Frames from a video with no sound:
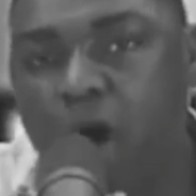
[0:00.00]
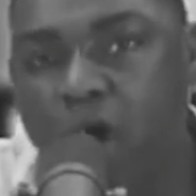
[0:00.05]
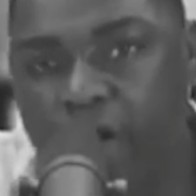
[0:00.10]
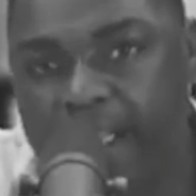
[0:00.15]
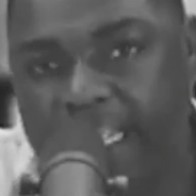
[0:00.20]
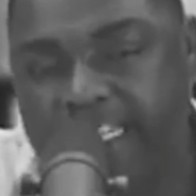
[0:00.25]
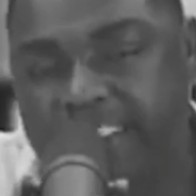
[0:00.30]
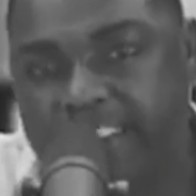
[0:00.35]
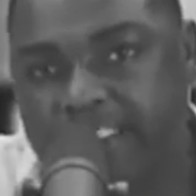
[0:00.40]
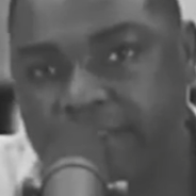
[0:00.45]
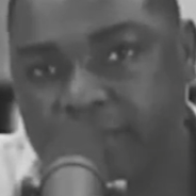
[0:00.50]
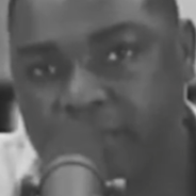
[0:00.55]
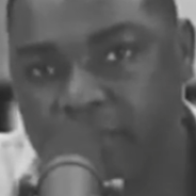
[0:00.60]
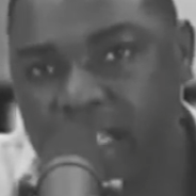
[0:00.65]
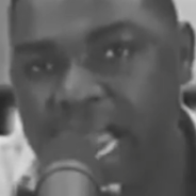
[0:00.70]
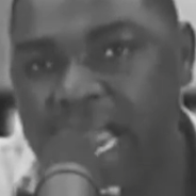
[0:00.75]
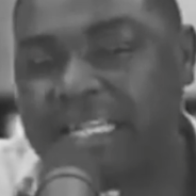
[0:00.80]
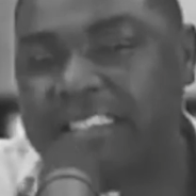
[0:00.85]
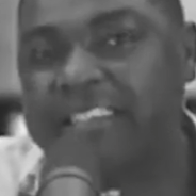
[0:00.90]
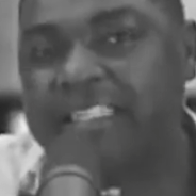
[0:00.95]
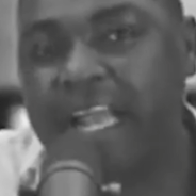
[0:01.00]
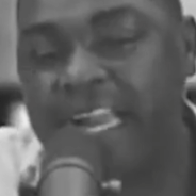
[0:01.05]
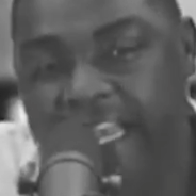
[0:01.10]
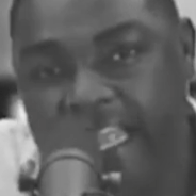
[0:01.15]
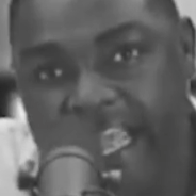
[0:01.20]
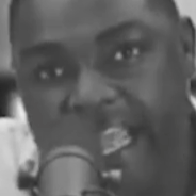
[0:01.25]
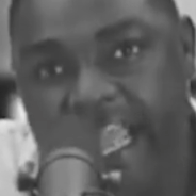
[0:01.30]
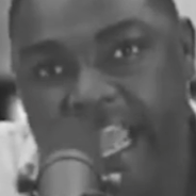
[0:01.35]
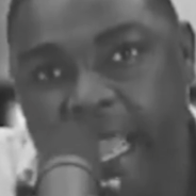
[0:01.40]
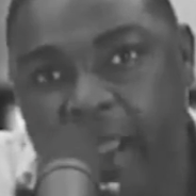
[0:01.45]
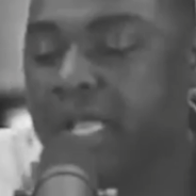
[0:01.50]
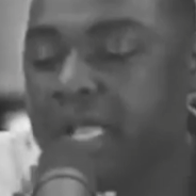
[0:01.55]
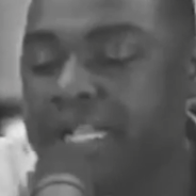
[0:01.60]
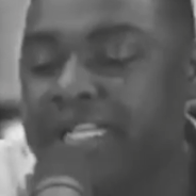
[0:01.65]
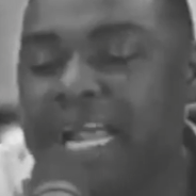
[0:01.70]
August at 10 a.m.